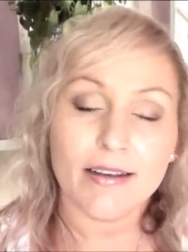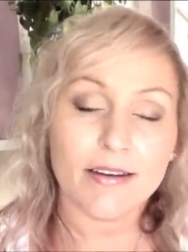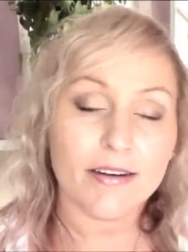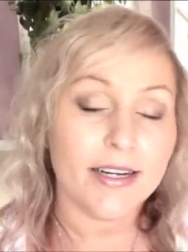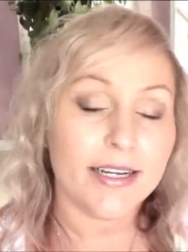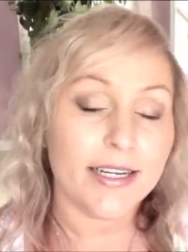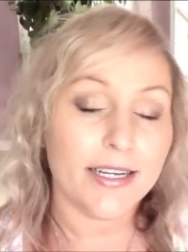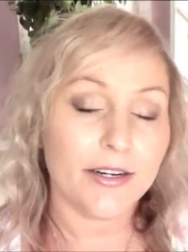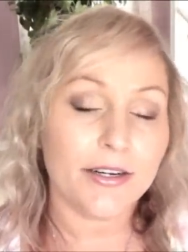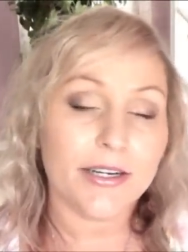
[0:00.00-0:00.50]
And
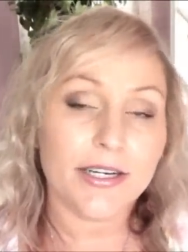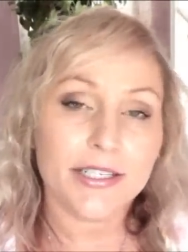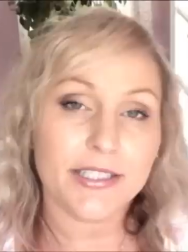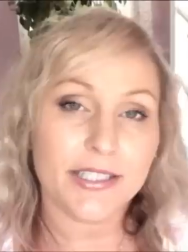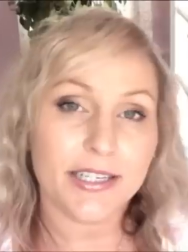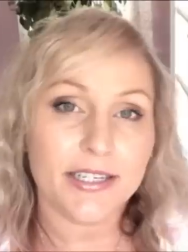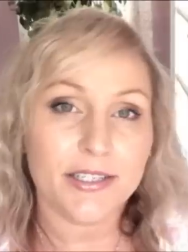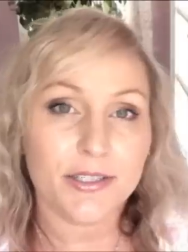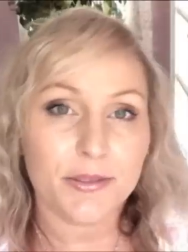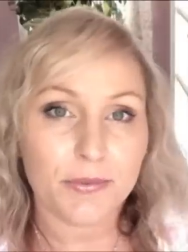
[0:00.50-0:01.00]
I encourage
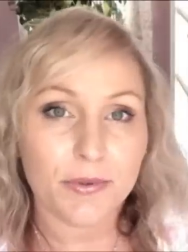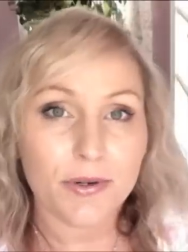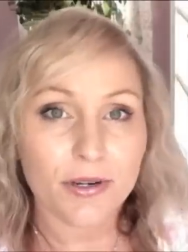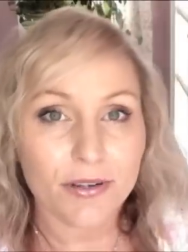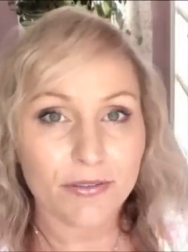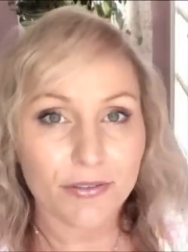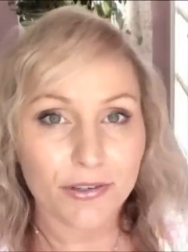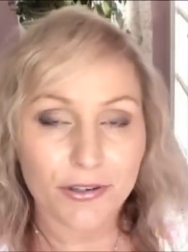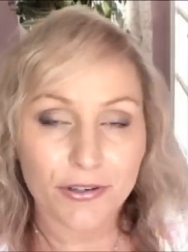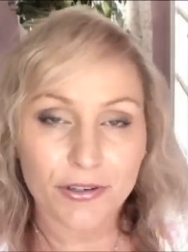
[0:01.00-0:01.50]
each one
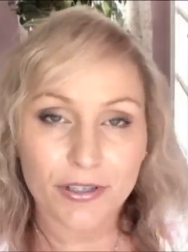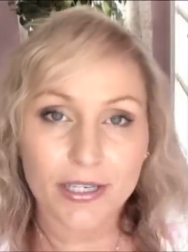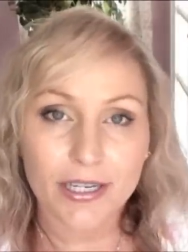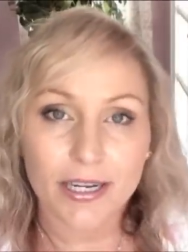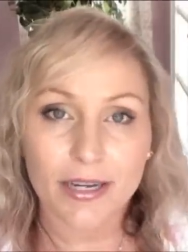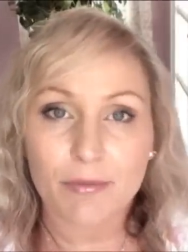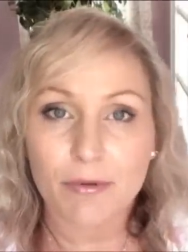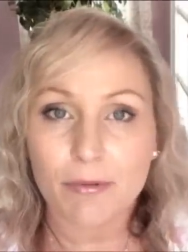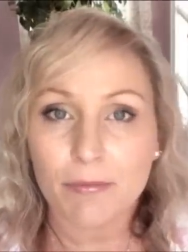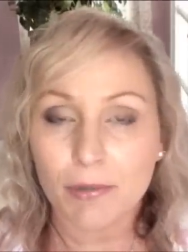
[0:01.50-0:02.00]
of you to
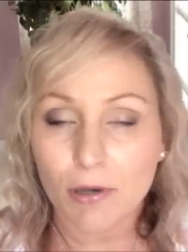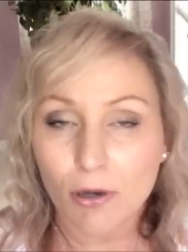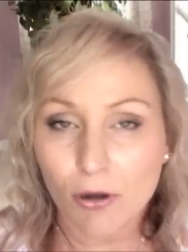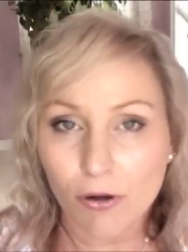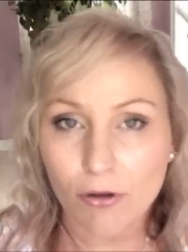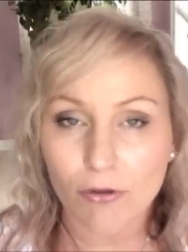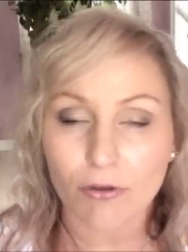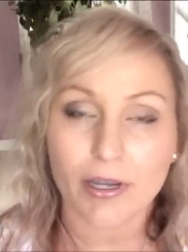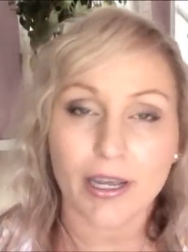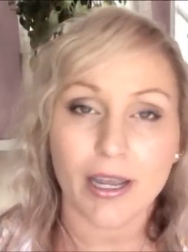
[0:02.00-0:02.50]
keep a
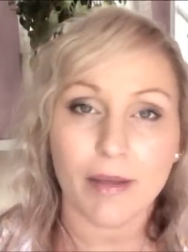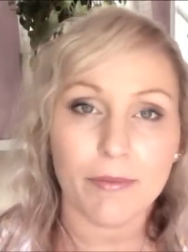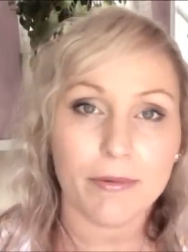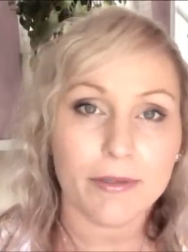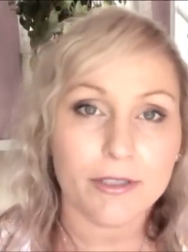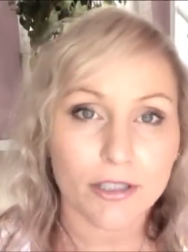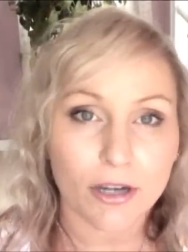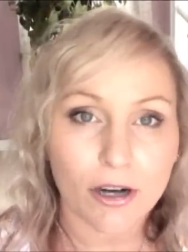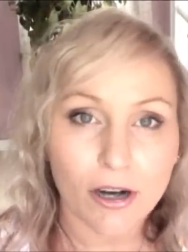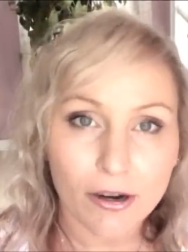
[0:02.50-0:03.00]
blog or keep
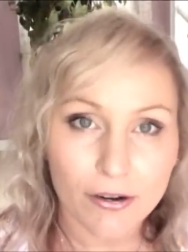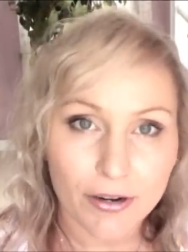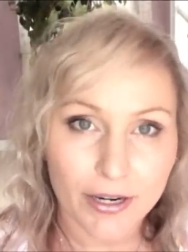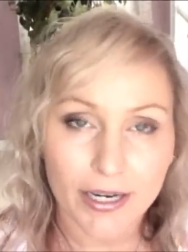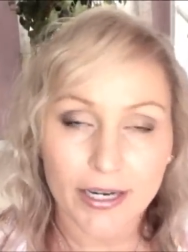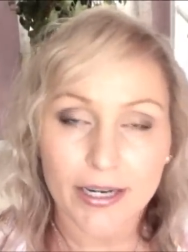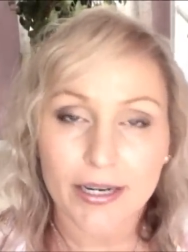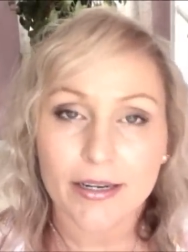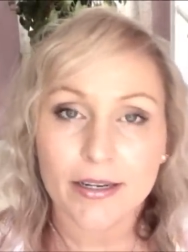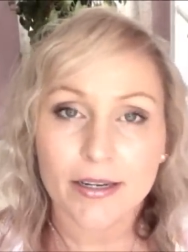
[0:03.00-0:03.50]
a
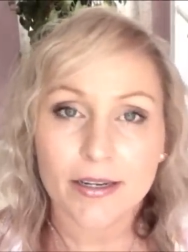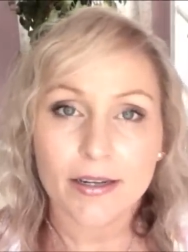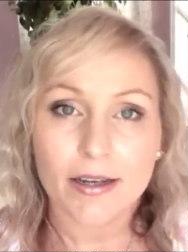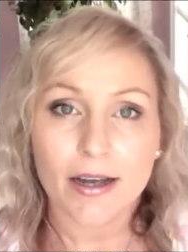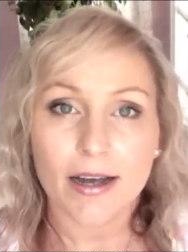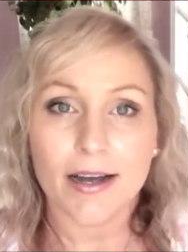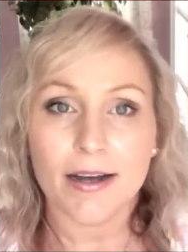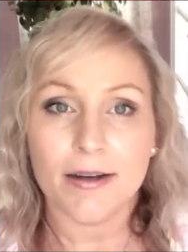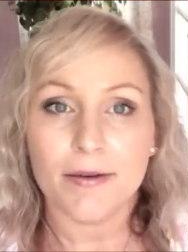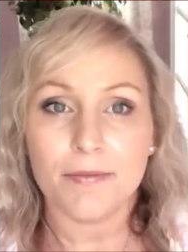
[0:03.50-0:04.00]
diary
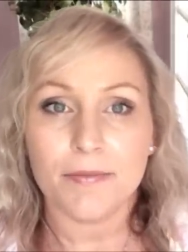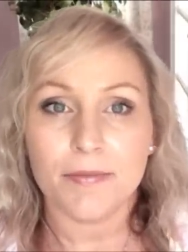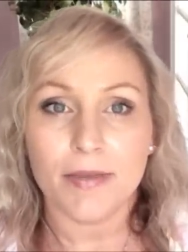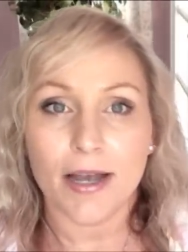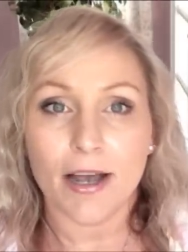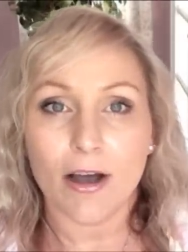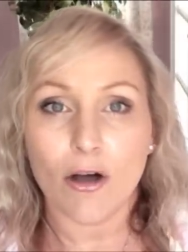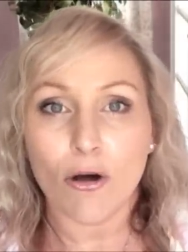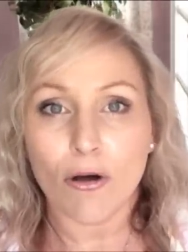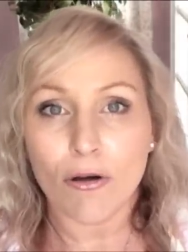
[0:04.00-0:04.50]
um,
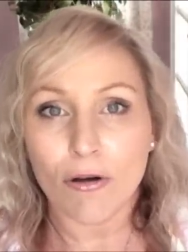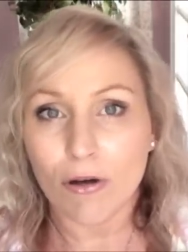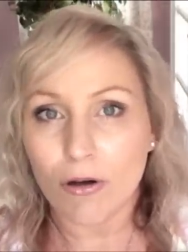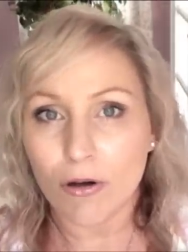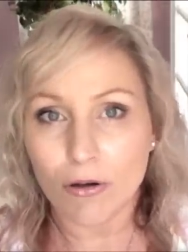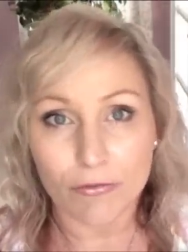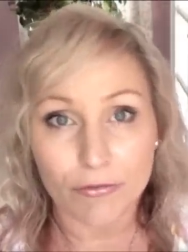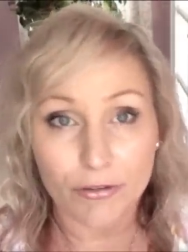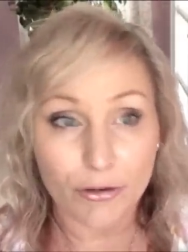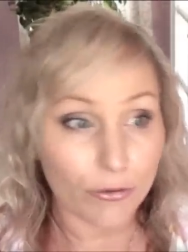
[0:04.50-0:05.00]
or,
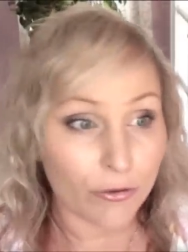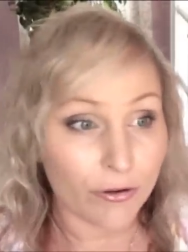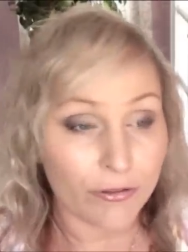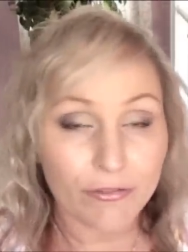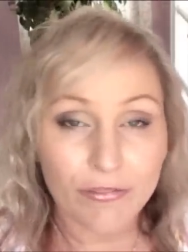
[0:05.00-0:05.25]
of your